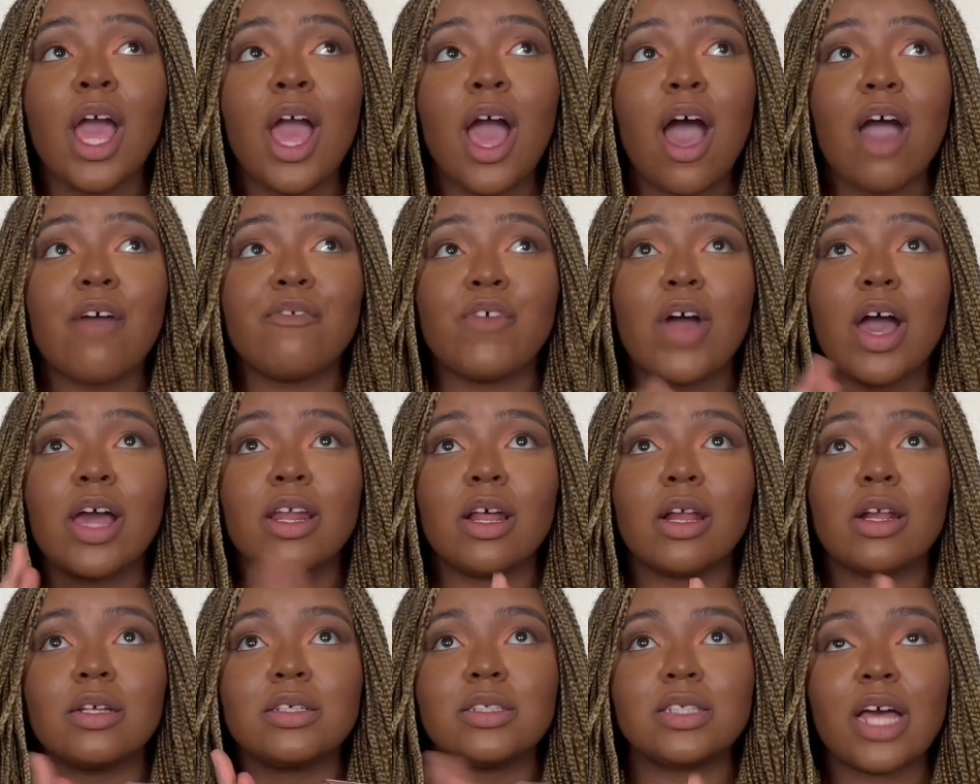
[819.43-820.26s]
I finally
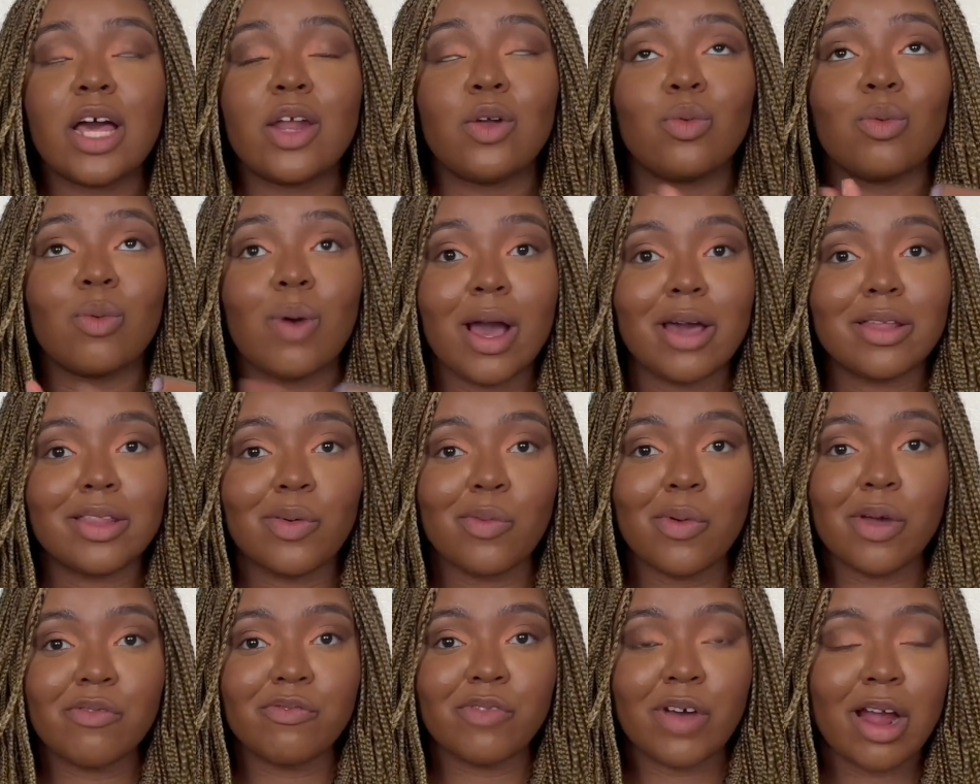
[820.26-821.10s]
understand why they
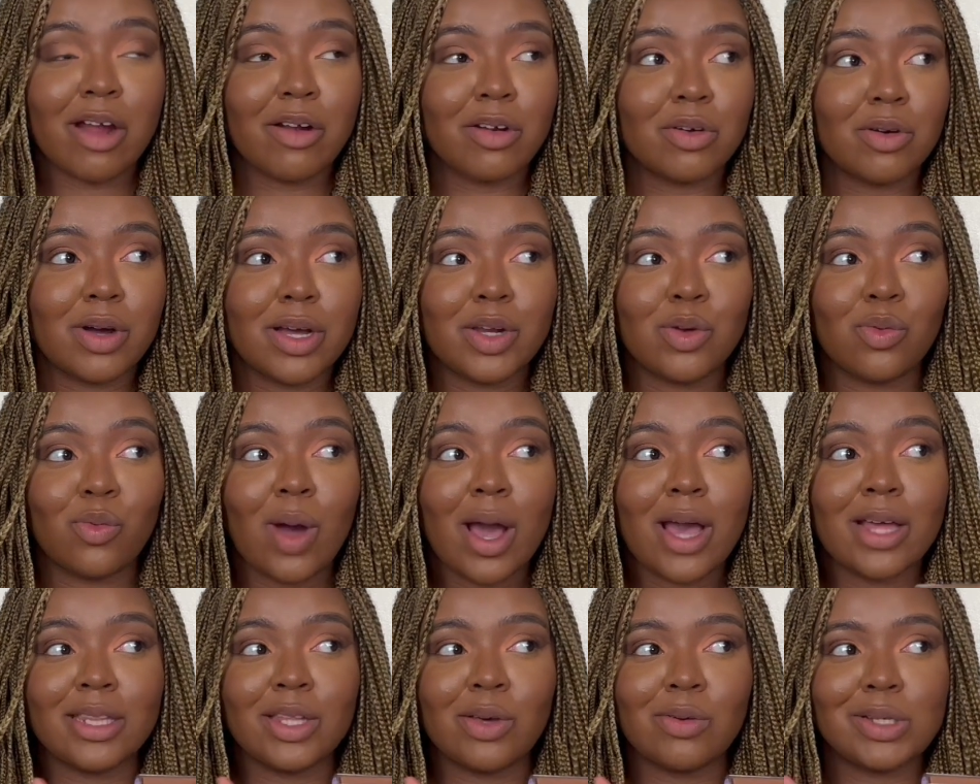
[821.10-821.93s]
went viral and
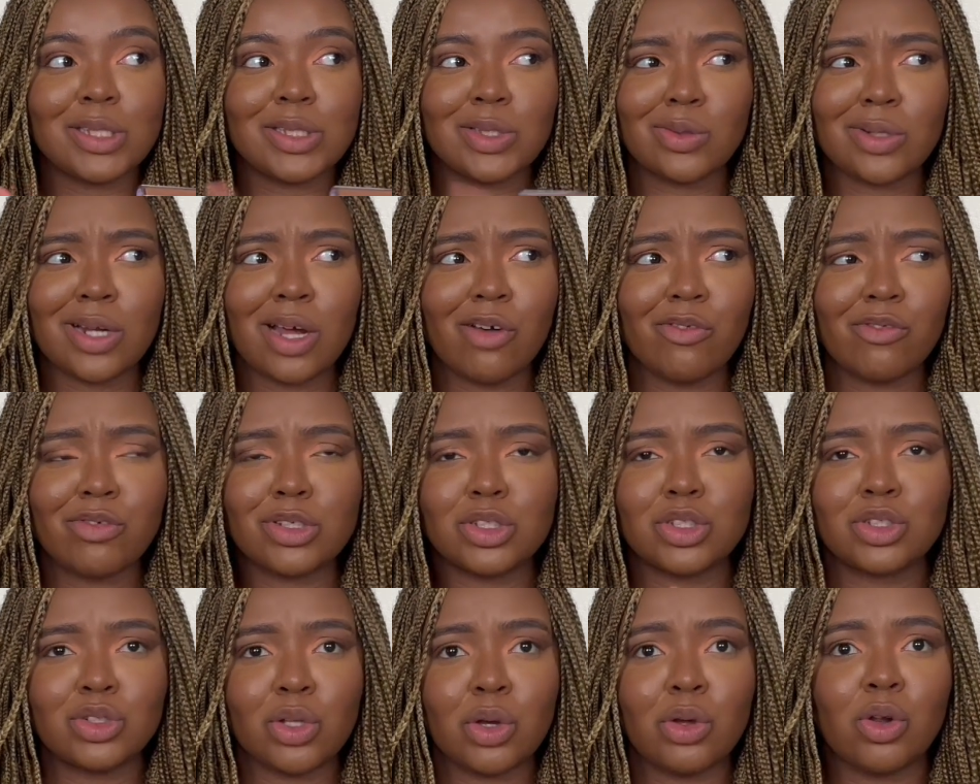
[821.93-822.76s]
why they were sold out for
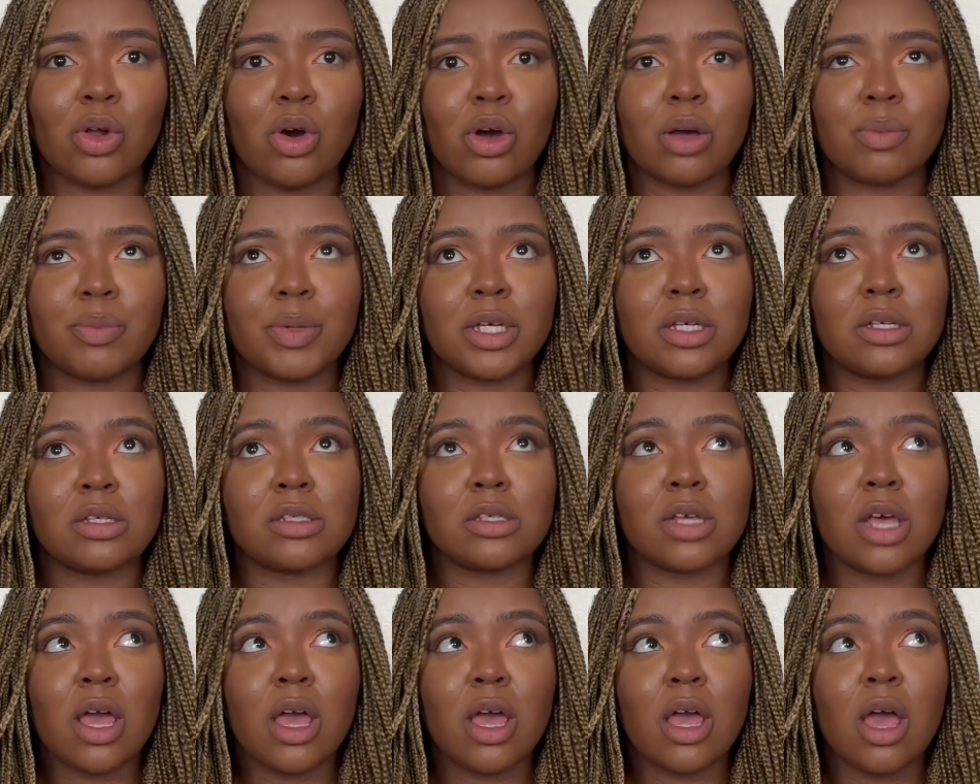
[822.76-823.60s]
so long, because
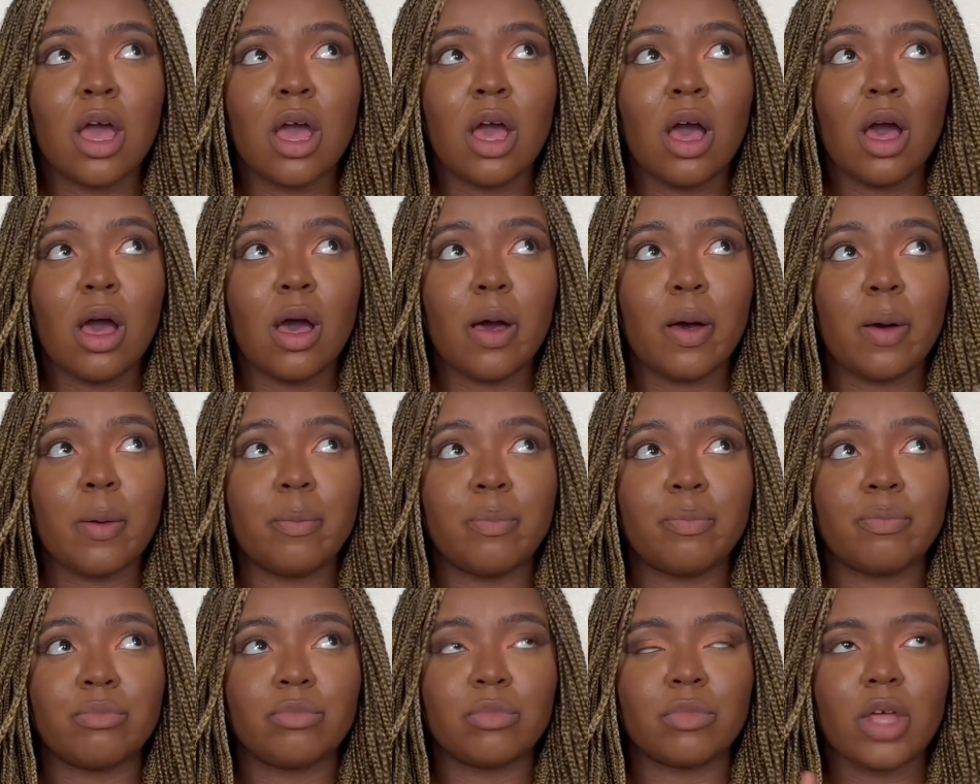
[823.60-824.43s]

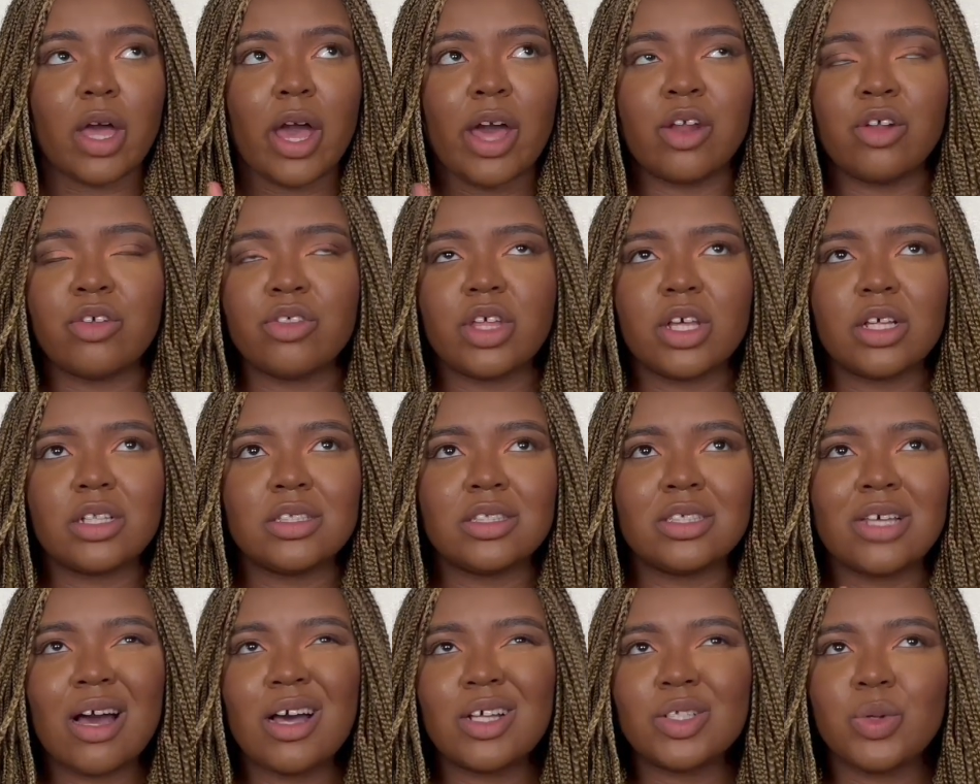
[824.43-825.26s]
I don't think
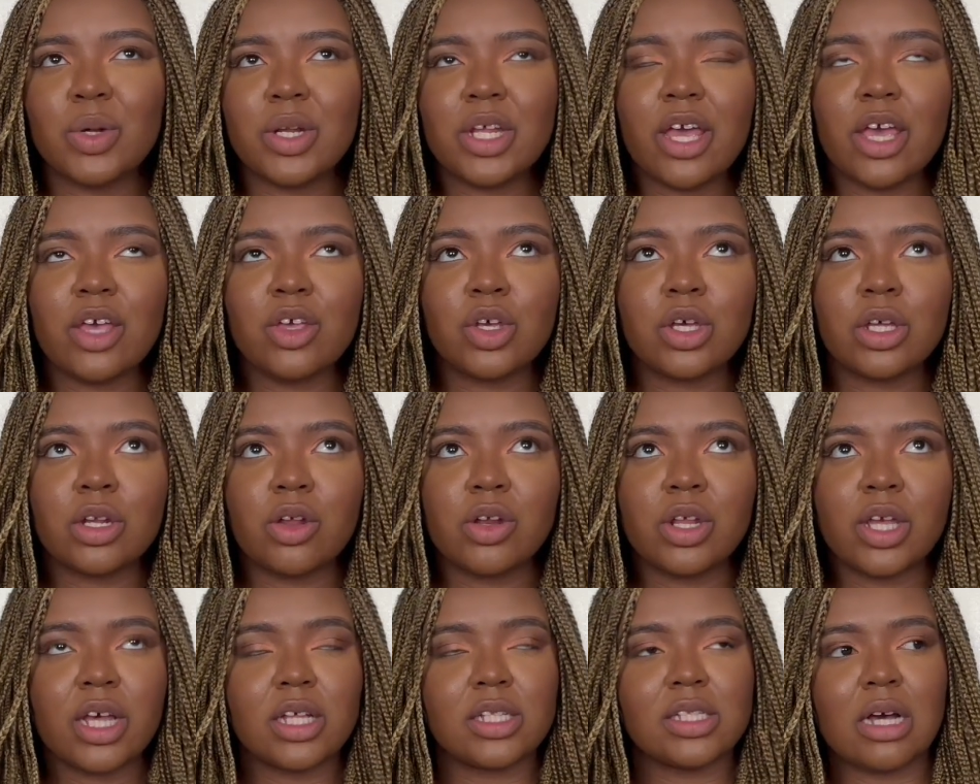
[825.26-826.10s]
Tower 28, you can
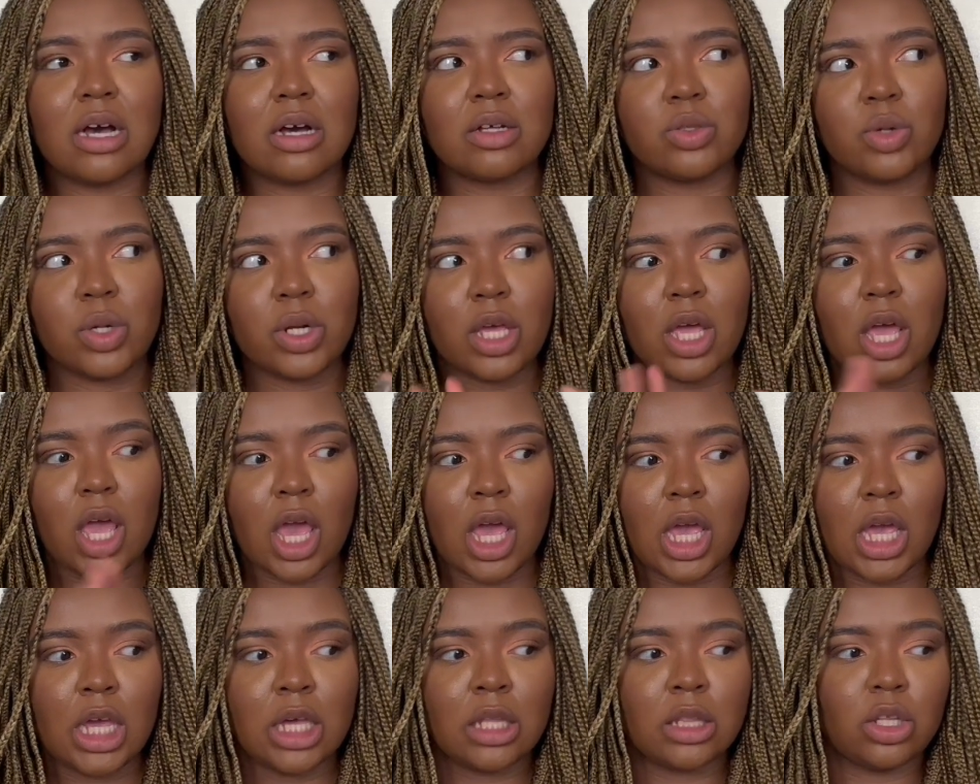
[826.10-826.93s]
only get Tower
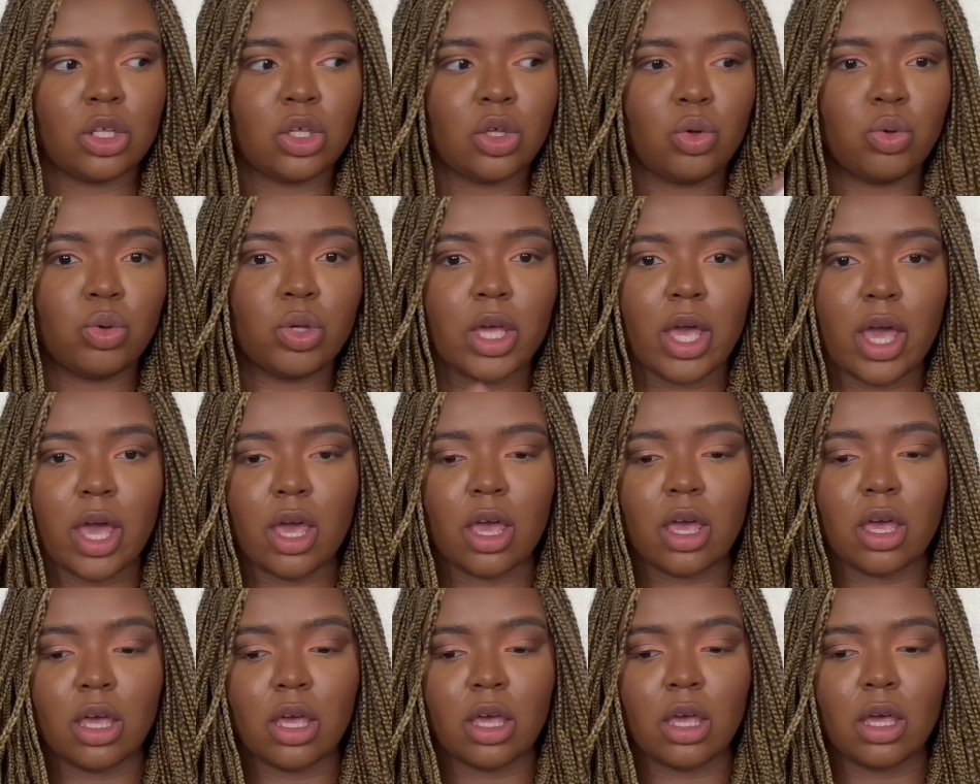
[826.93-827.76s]
28 in the
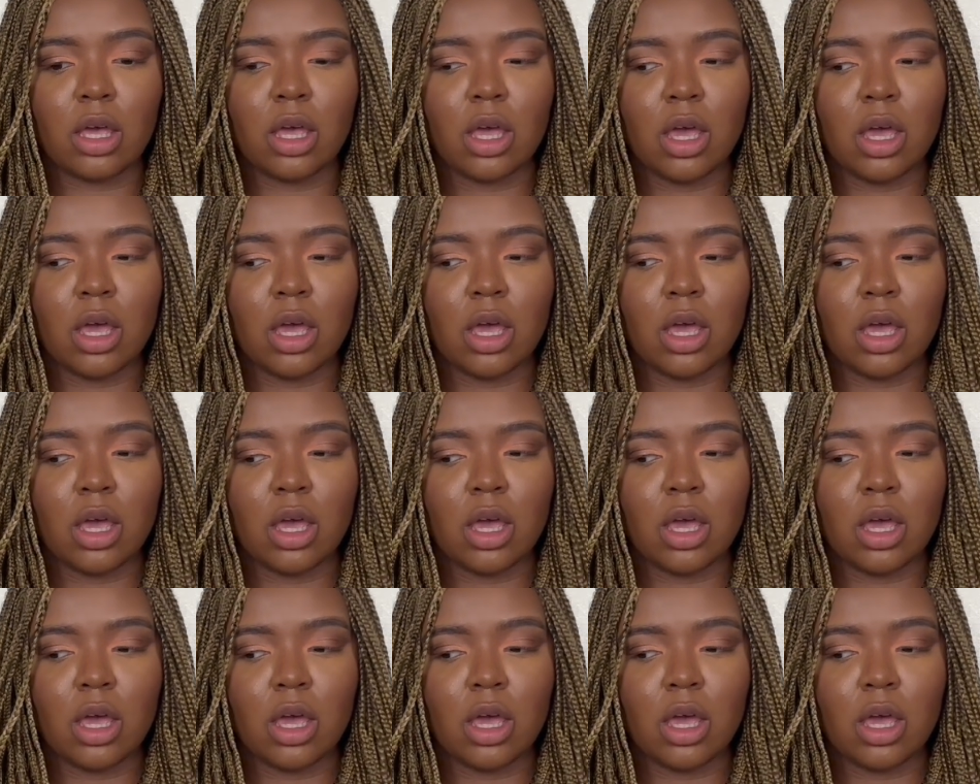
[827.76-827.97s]
UK